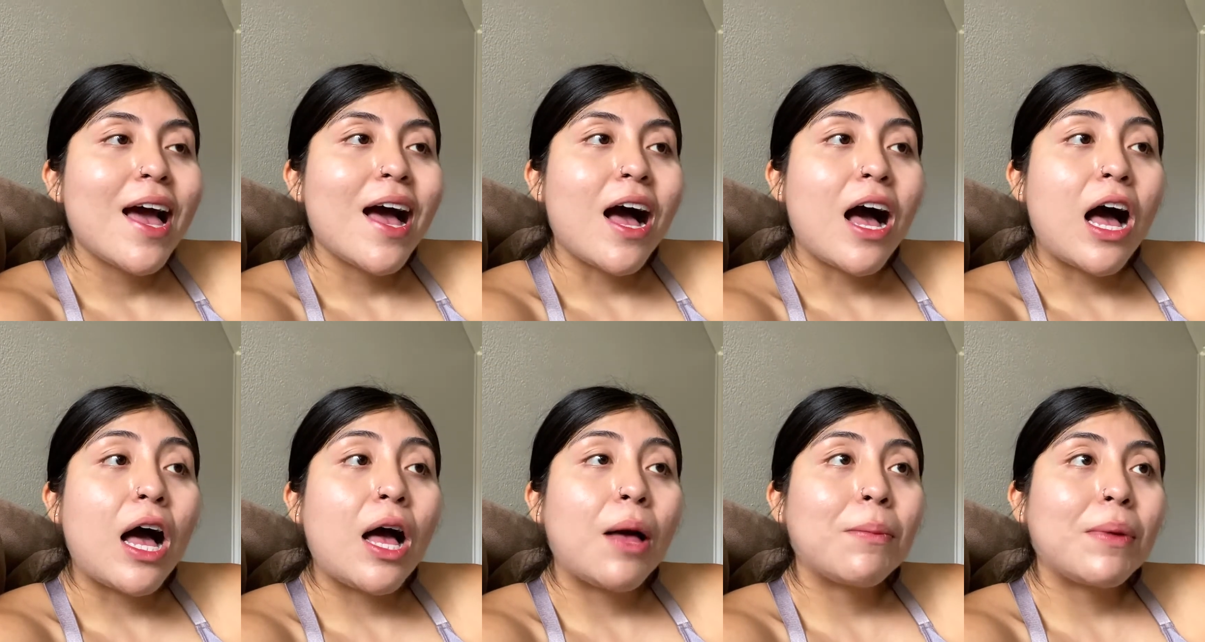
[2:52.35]

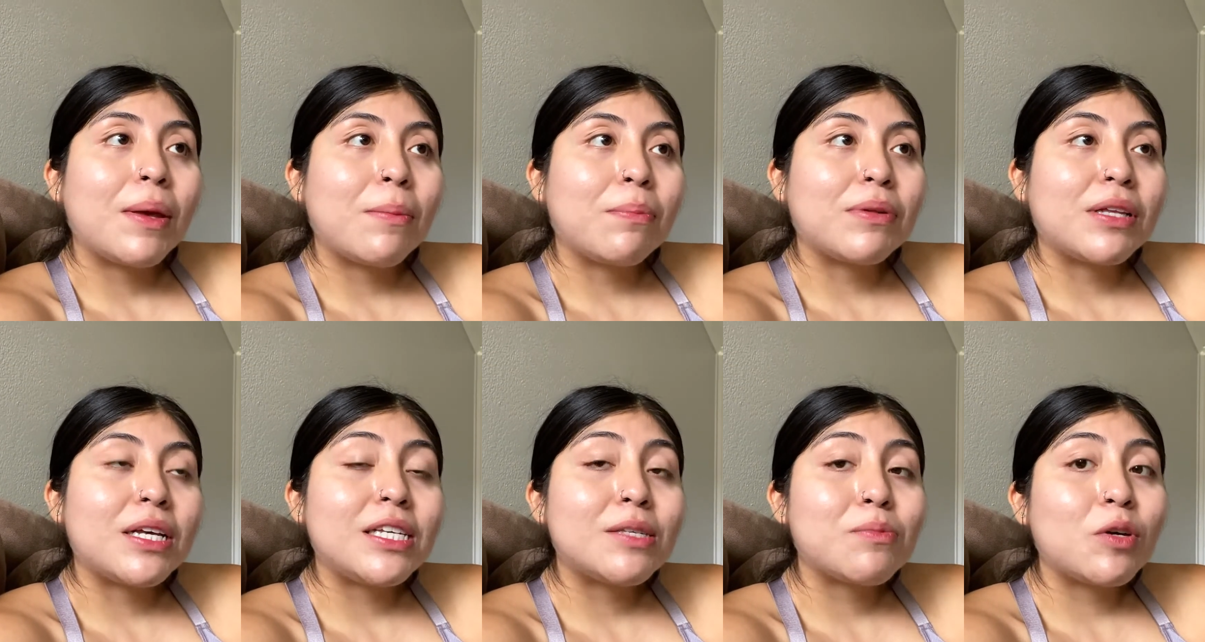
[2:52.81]
and
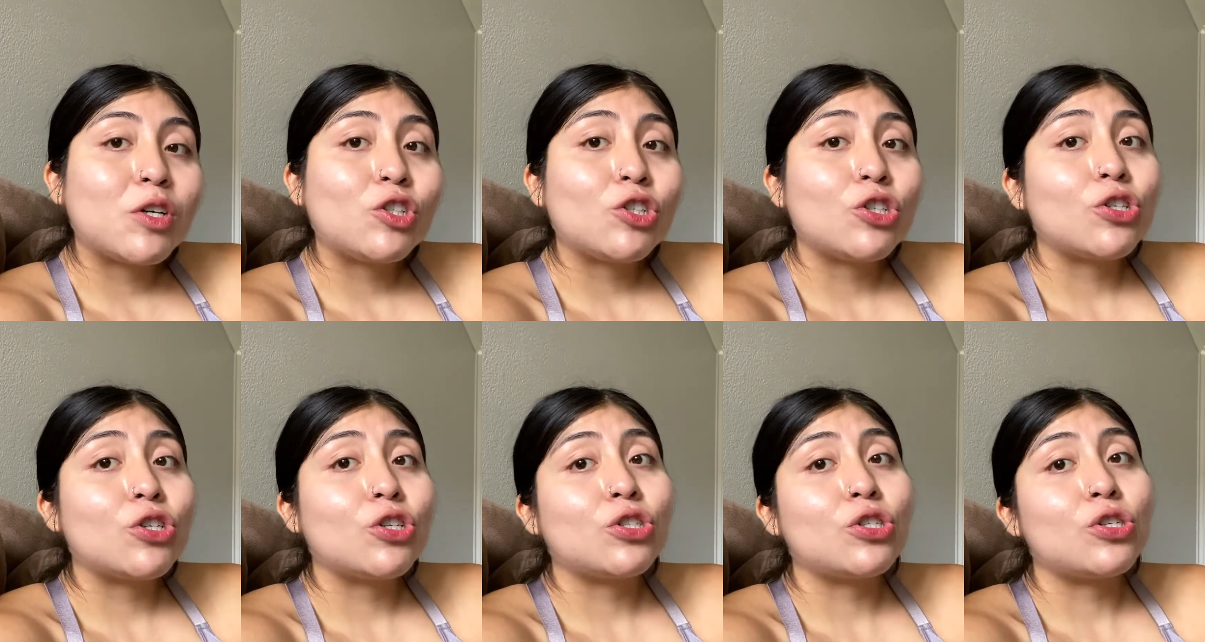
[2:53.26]
please make
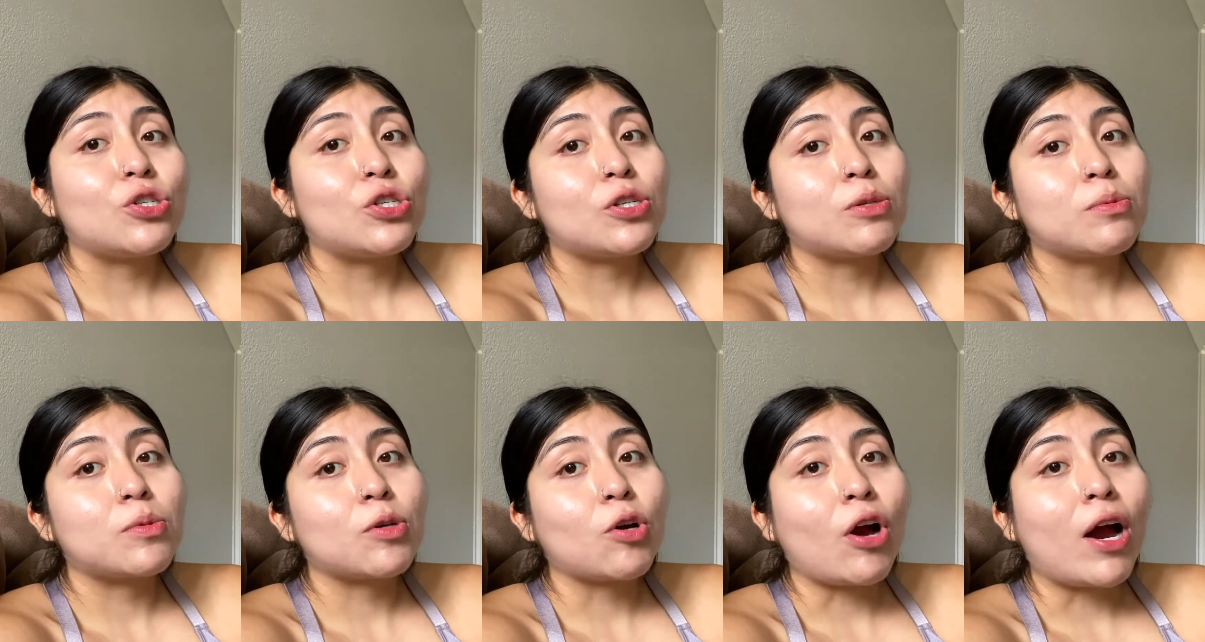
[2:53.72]
sure to
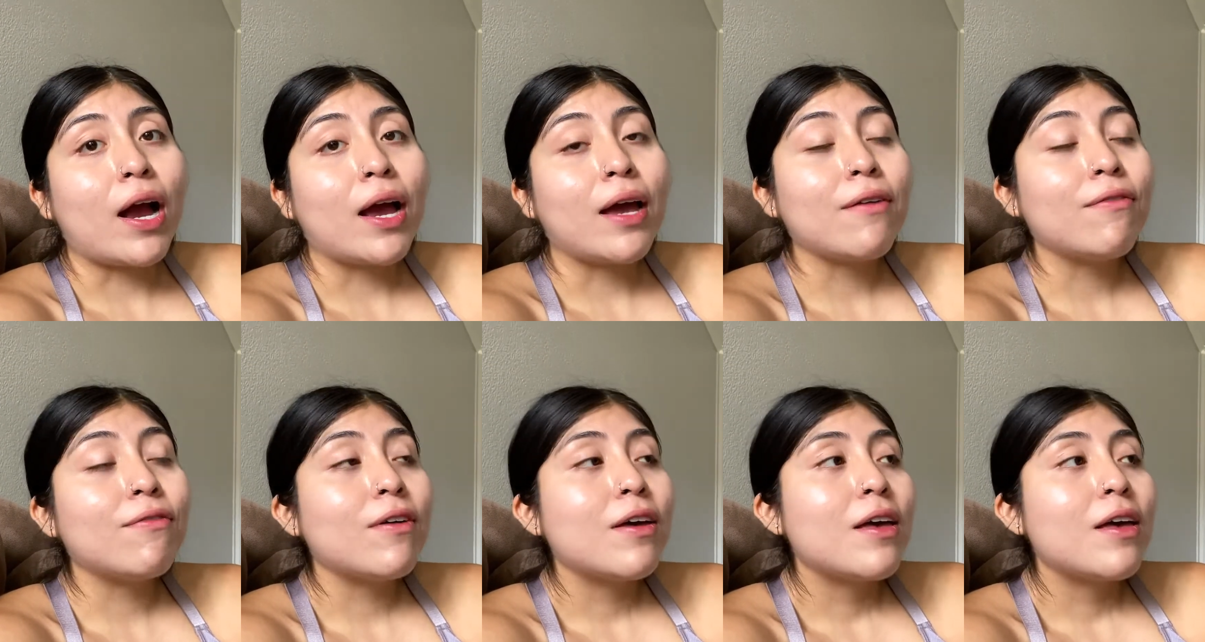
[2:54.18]
subscribe,